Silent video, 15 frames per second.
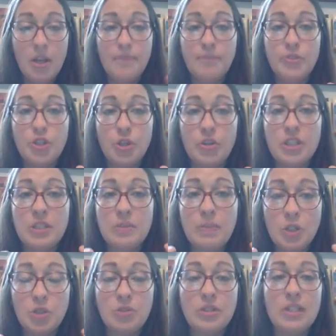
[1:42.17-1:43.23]
So the
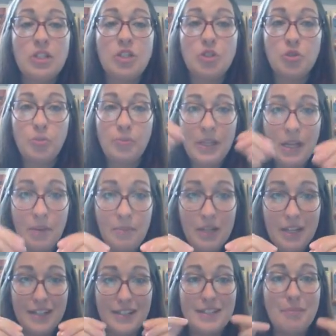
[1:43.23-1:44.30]
specials teachers will be coming
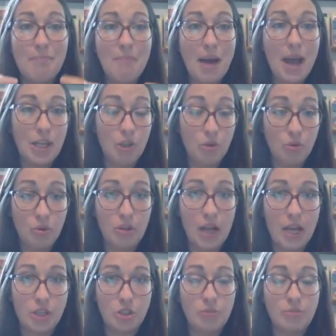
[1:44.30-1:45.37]
into my Google
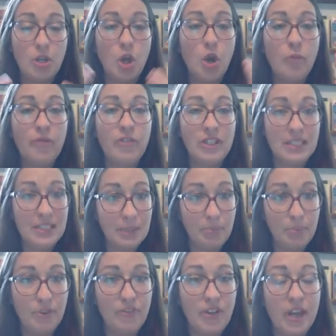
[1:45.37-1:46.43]
Classroom to hopefully
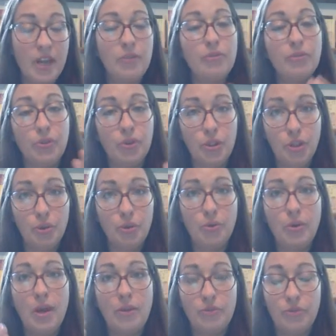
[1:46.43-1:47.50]
simplify it for you
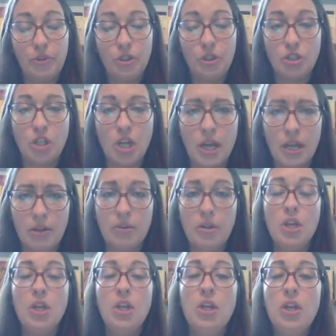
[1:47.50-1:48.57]
and for your child.
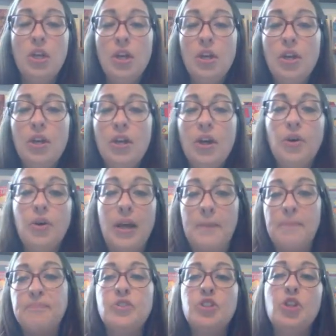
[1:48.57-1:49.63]
Okay,
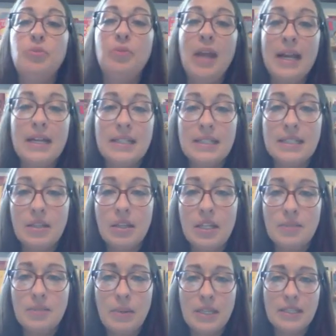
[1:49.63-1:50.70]
so next is
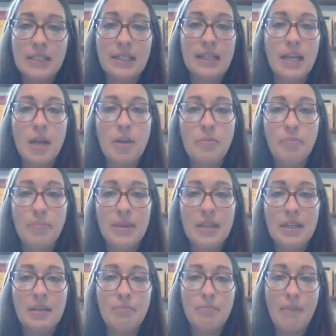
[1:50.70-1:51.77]
basically a
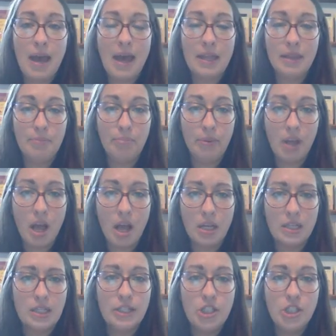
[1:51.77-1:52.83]
big math block.
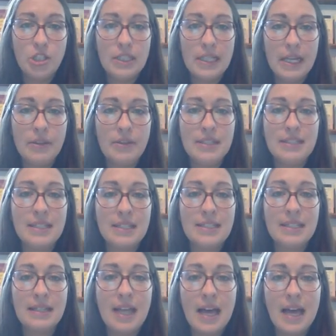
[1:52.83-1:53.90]
Do you see how this says
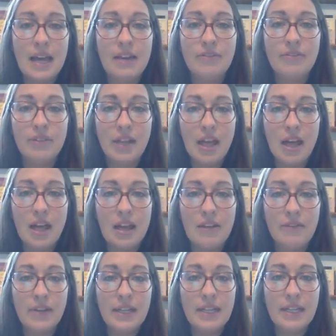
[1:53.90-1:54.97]
live,
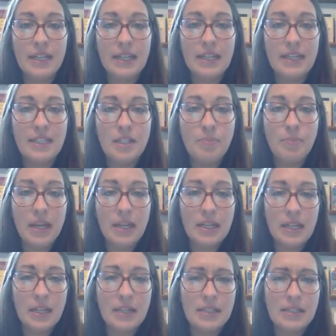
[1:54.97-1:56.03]
and then
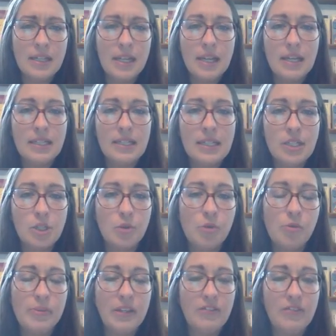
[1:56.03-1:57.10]
independent teacher will
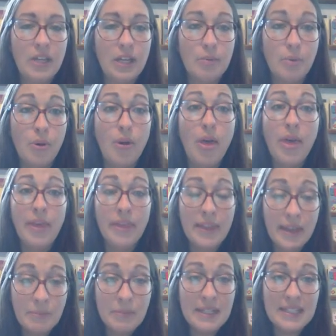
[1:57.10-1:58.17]
be available?
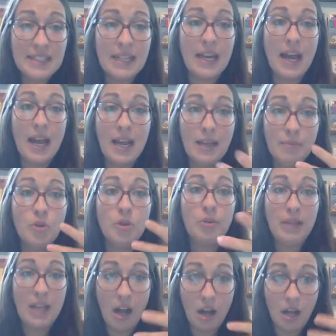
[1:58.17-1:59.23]
That means that I am going to
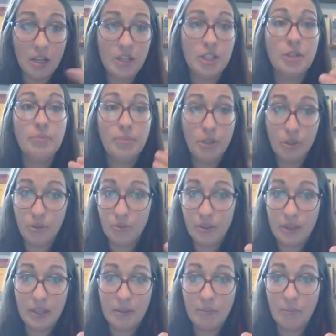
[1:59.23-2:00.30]
be on the computer
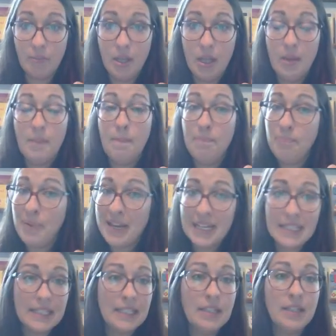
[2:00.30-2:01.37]
with them
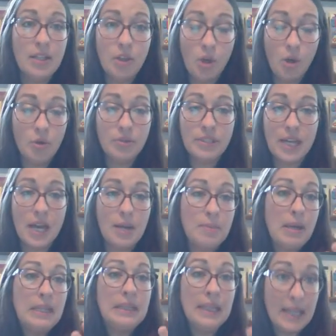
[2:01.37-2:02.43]
basically the whole time
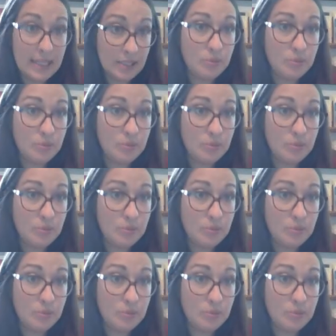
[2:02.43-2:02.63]
unless